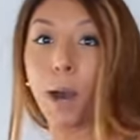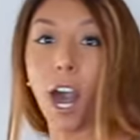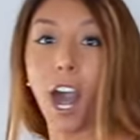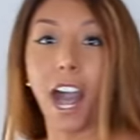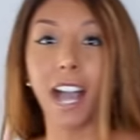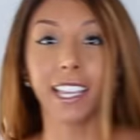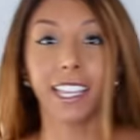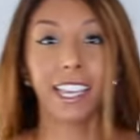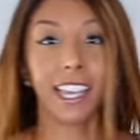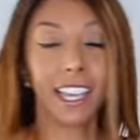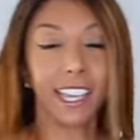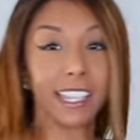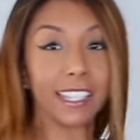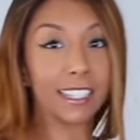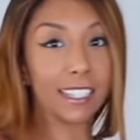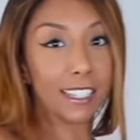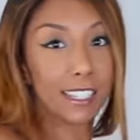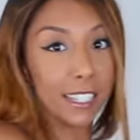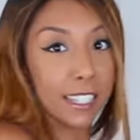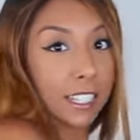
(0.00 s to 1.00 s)

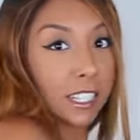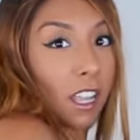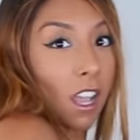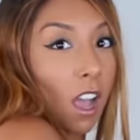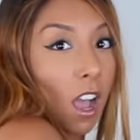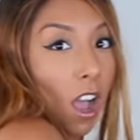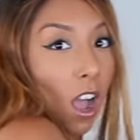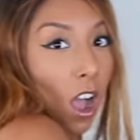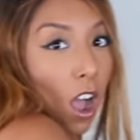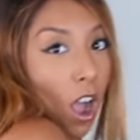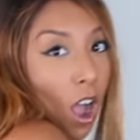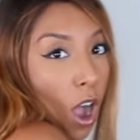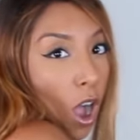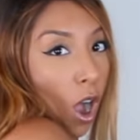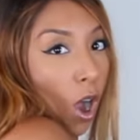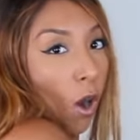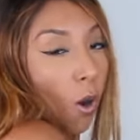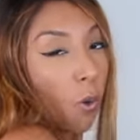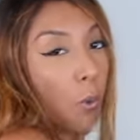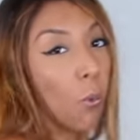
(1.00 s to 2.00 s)
pockets.
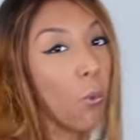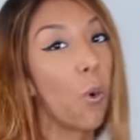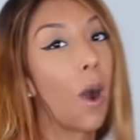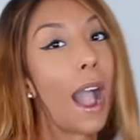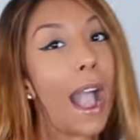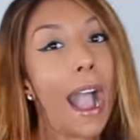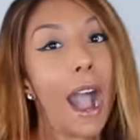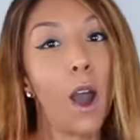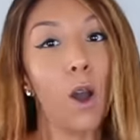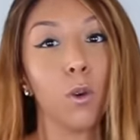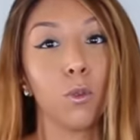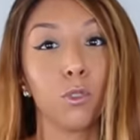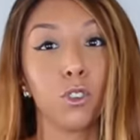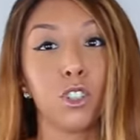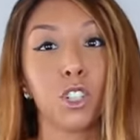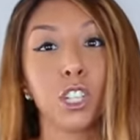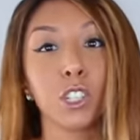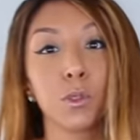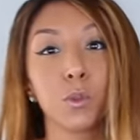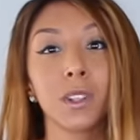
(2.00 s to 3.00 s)
Wow,
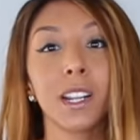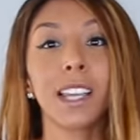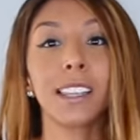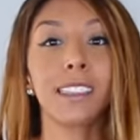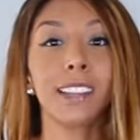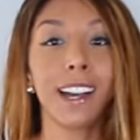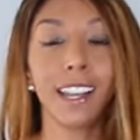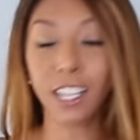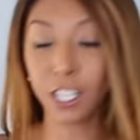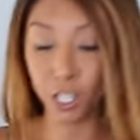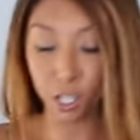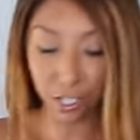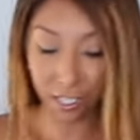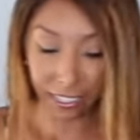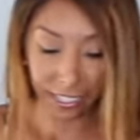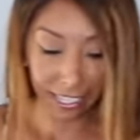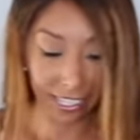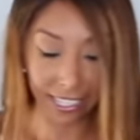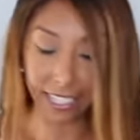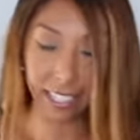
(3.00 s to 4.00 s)
just when I thought it
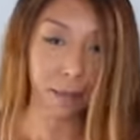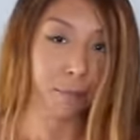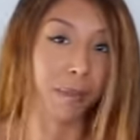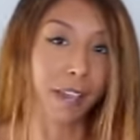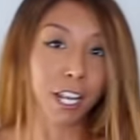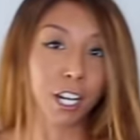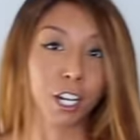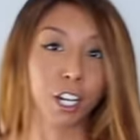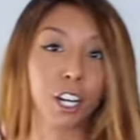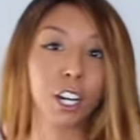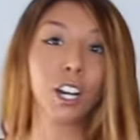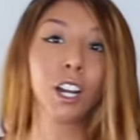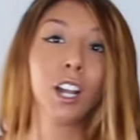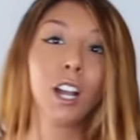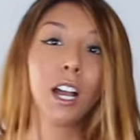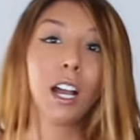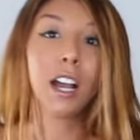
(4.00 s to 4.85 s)
couldn't get any better,